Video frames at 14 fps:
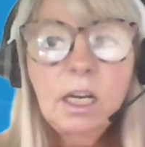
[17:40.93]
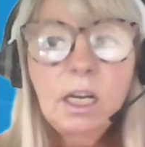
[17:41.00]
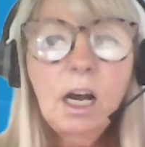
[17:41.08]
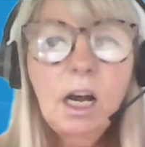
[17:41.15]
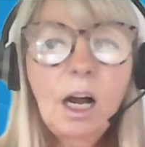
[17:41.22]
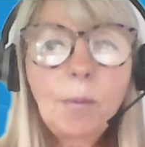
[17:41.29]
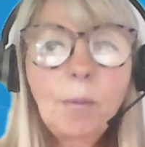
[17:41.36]

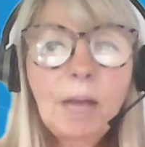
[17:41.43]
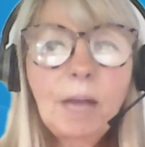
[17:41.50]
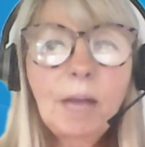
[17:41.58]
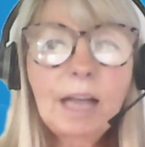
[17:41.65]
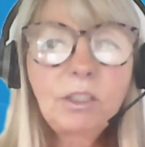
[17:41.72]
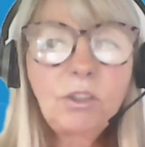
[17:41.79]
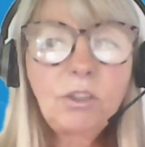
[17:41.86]
and
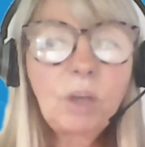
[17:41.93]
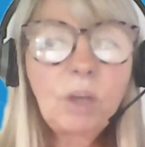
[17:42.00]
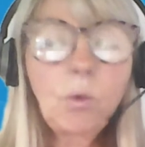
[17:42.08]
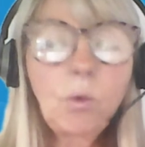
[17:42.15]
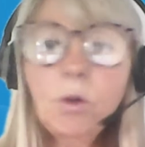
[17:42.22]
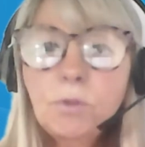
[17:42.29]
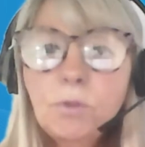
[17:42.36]

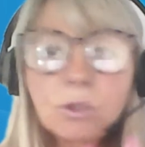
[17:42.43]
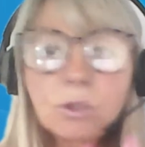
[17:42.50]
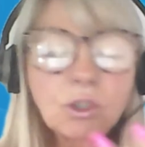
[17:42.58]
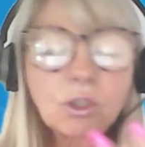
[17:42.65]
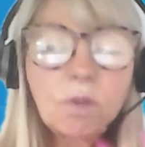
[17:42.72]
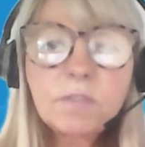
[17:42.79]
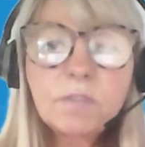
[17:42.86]
all of your
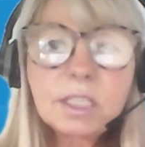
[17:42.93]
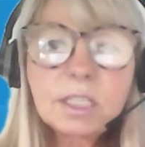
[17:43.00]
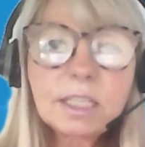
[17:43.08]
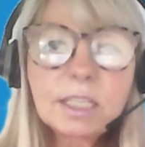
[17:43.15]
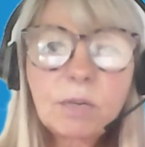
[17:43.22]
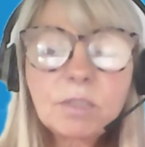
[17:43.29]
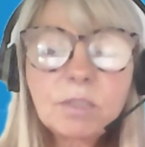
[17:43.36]
softer
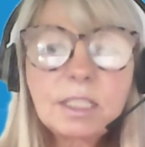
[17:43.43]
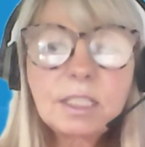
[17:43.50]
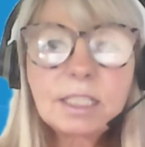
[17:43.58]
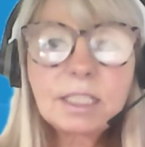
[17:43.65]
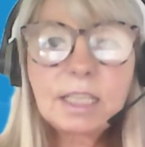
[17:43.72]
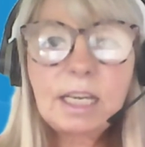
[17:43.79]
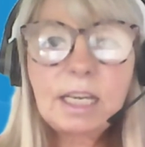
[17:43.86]
skills, and
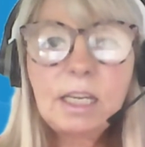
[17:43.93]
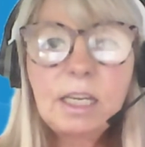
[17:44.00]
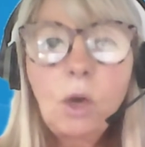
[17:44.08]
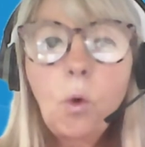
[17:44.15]
see